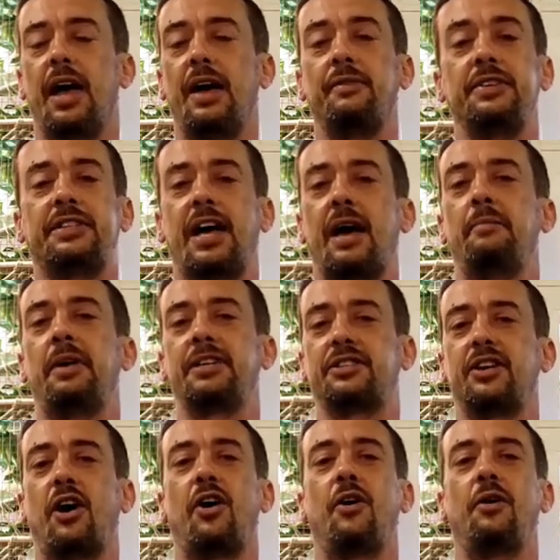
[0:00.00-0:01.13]
Every time I
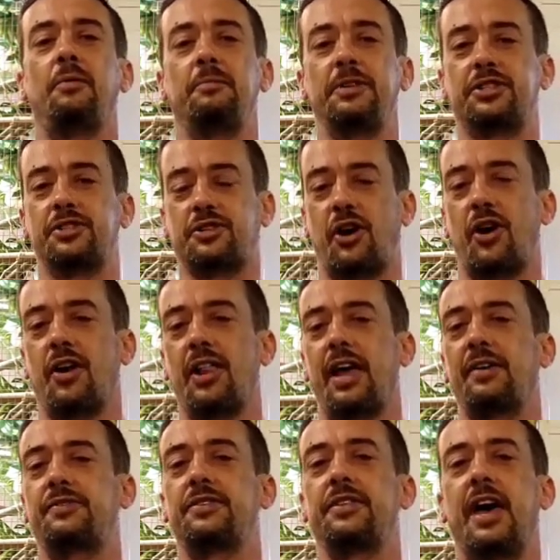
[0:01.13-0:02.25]
saw Mr. Carl
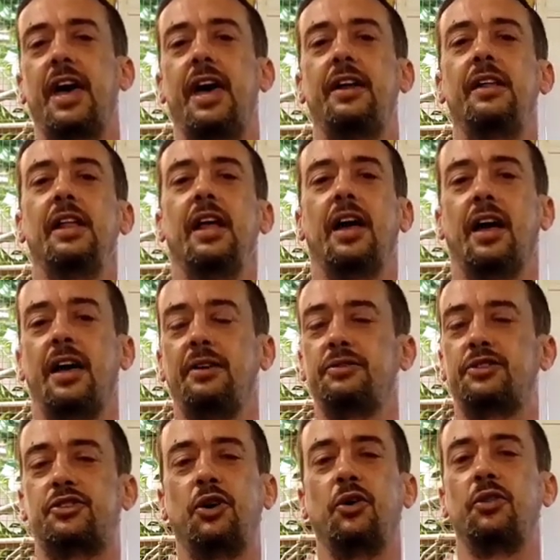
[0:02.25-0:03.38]
after that, he
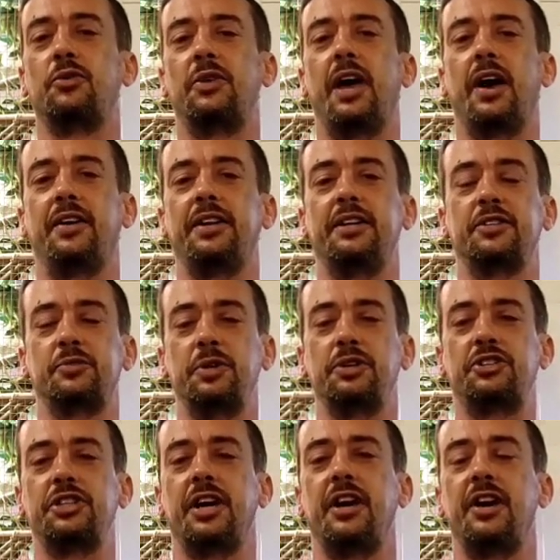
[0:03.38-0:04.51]
was tooling around in his
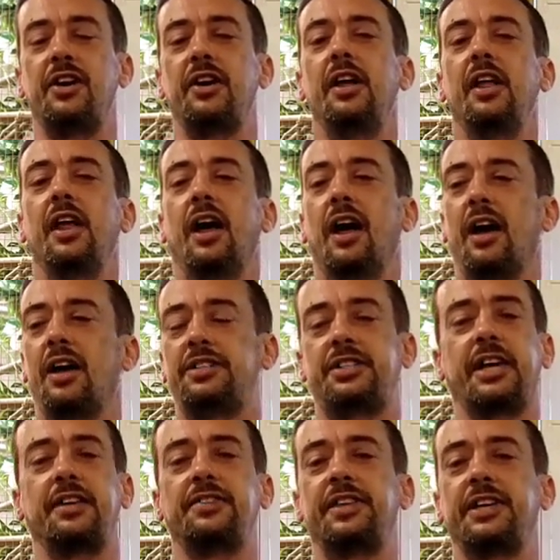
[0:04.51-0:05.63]
wheelchair,
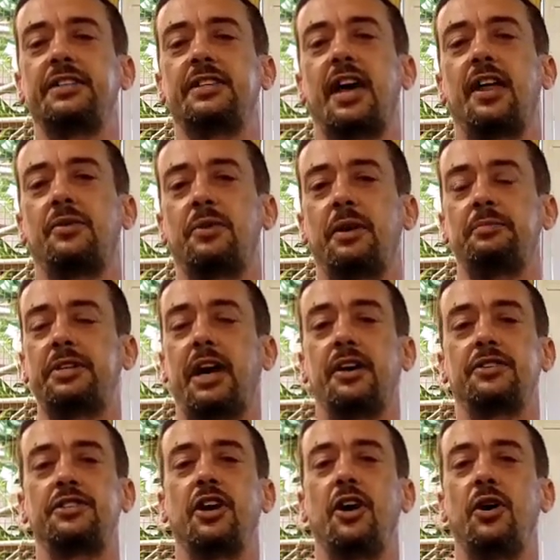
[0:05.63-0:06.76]
checking things out at the
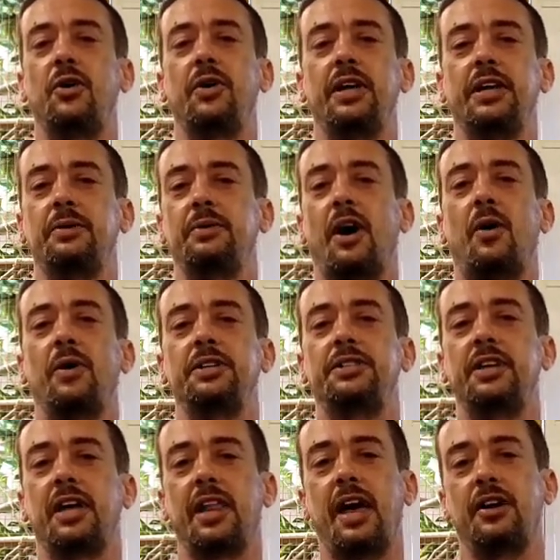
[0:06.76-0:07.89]
reptile show, and he would
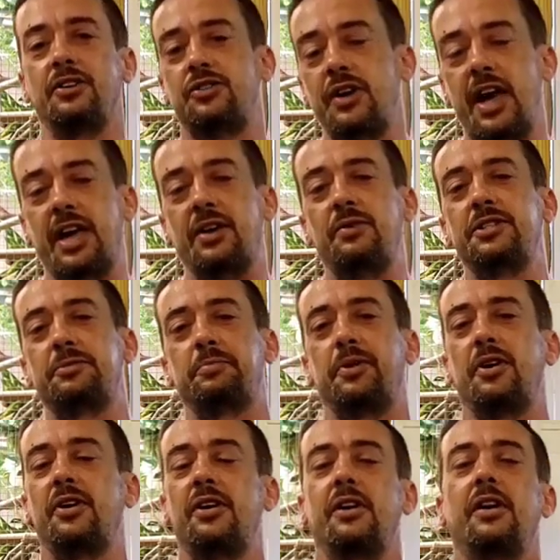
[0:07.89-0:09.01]
always yell out, "Dragon
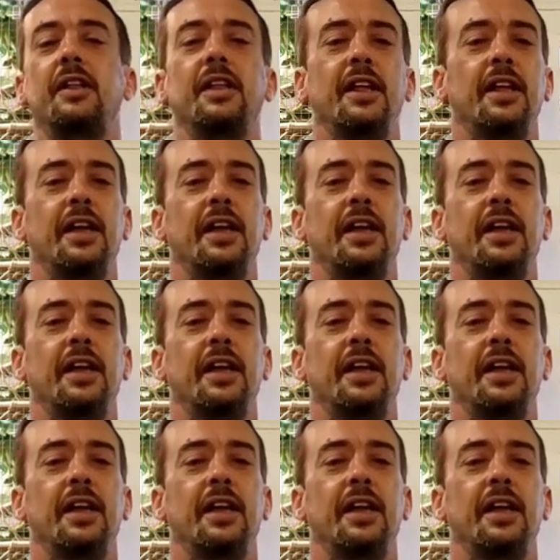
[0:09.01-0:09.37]
Whisperer!"